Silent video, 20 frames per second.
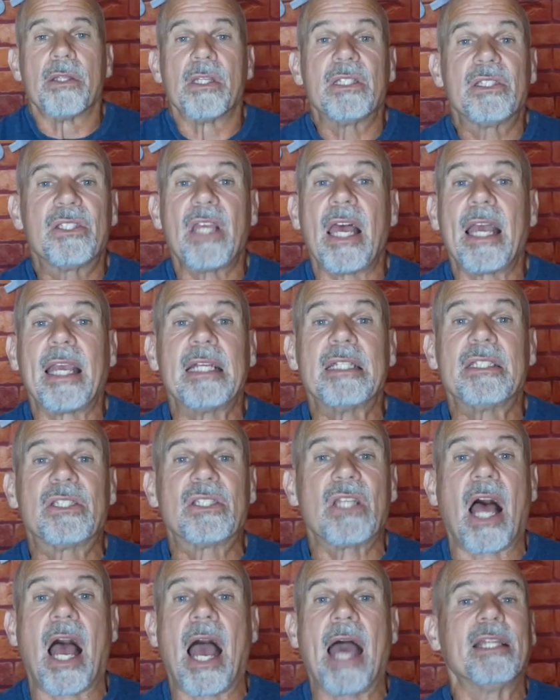The second
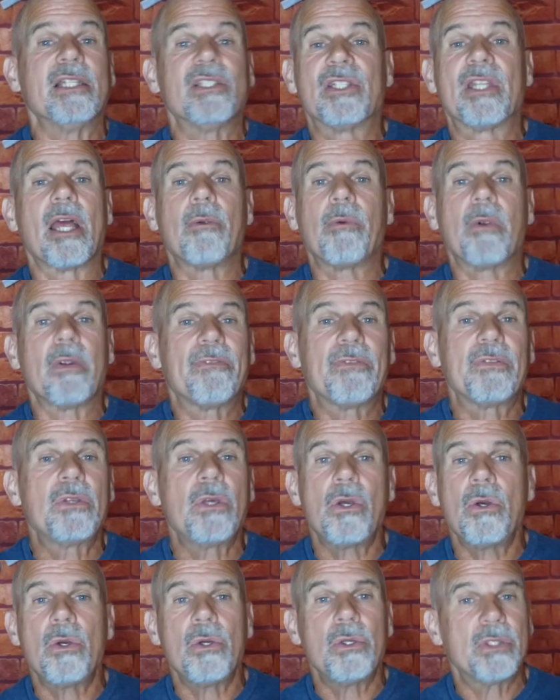sign is they
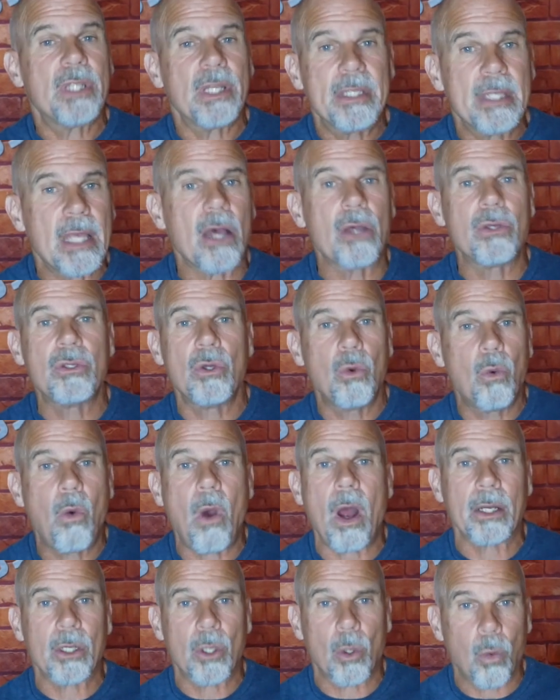refuse to tell you
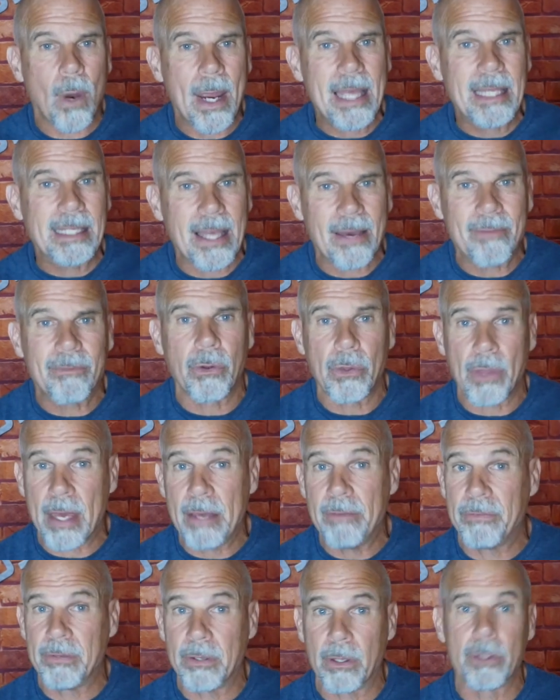what grade level they
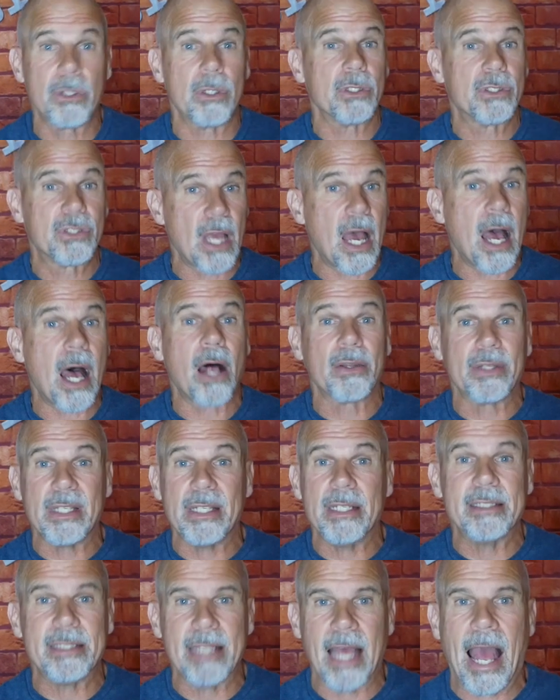feel your child
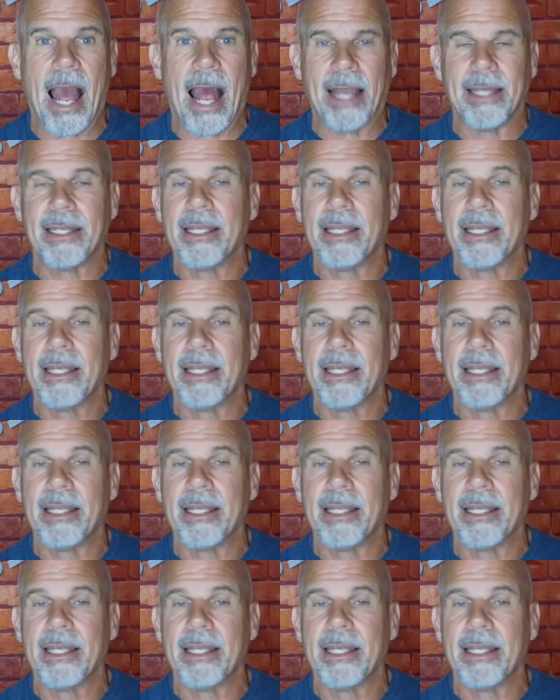is at.